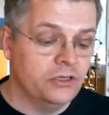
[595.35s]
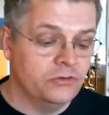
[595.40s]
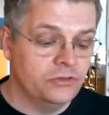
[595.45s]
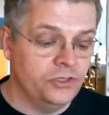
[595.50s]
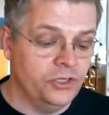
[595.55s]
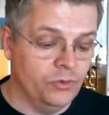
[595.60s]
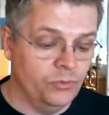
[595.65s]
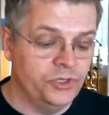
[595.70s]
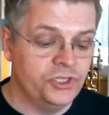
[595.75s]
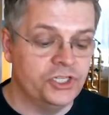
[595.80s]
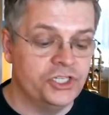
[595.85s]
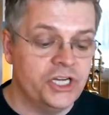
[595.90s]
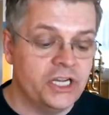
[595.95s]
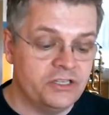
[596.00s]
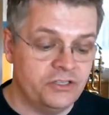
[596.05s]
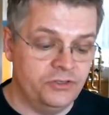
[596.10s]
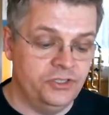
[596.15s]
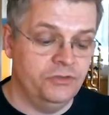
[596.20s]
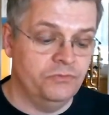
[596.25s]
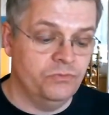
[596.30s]
we
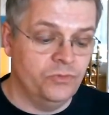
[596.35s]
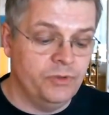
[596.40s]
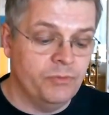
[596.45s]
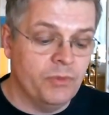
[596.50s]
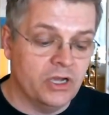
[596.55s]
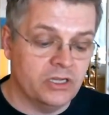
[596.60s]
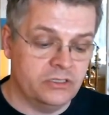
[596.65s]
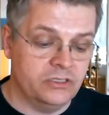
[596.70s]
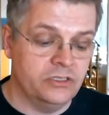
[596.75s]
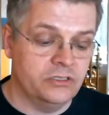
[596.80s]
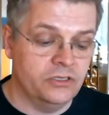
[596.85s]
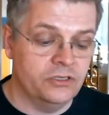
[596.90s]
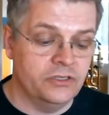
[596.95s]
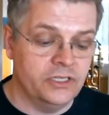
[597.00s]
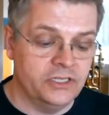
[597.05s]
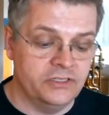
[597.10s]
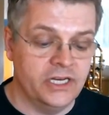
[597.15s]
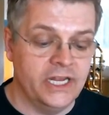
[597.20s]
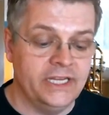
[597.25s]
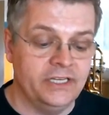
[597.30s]
suggest we master, so
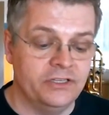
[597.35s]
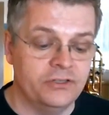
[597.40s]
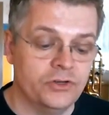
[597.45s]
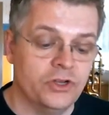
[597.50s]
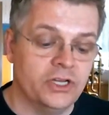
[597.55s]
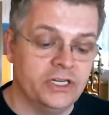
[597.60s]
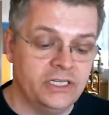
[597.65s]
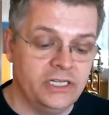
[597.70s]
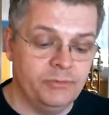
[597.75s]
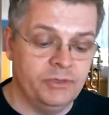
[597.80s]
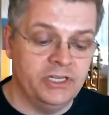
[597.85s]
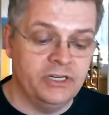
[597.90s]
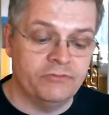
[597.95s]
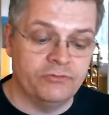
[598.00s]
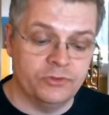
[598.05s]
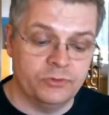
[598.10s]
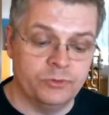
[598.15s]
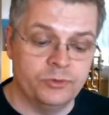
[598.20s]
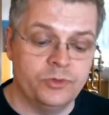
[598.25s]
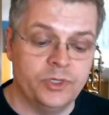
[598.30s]
there's an 8 to a 9 dB
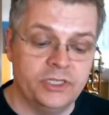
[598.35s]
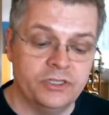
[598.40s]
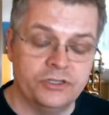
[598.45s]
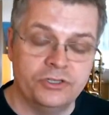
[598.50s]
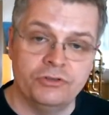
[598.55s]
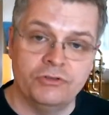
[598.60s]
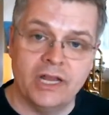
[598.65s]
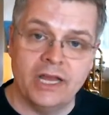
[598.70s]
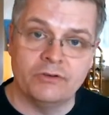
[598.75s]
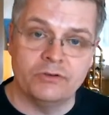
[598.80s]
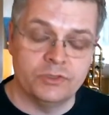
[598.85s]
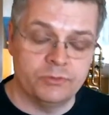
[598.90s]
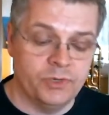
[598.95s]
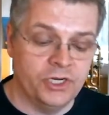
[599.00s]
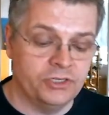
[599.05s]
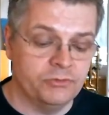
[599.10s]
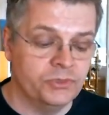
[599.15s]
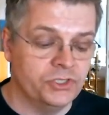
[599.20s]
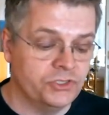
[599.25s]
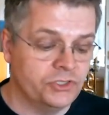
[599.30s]
difference between the two loudness
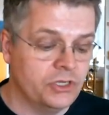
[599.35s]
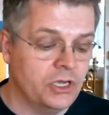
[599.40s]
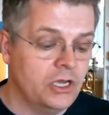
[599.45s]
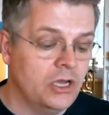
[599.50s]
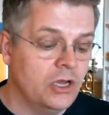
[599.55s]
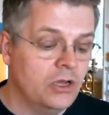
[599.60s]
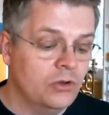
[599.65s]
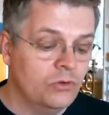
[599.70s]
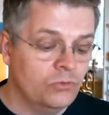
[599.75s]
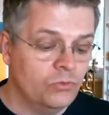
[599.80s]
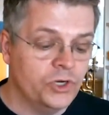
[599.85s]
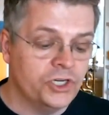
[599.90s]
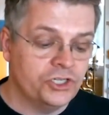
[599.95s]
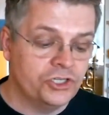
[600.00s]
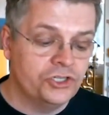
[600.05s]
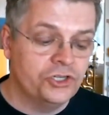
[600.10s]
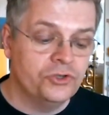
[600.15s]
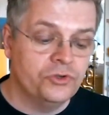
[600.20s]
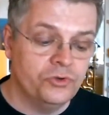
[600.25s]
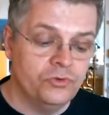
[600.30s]
measurements. Which
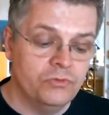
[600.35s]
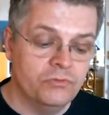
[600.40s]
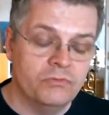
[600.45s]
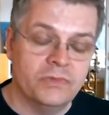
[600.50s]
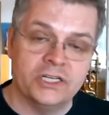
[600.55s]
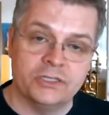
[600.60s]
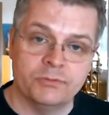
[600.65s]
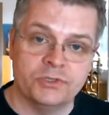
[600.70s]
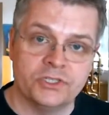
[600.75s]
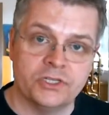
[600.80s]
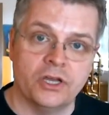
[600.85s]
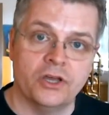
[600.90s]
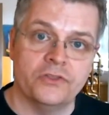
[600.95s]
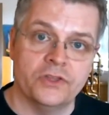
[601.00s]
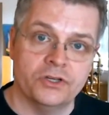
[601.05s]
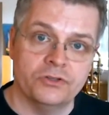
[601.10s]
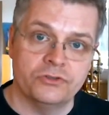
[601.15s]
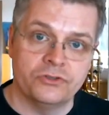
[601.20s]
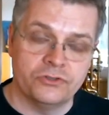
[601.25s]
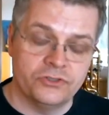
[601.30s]
two measurements are
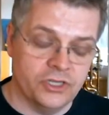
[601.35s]
those?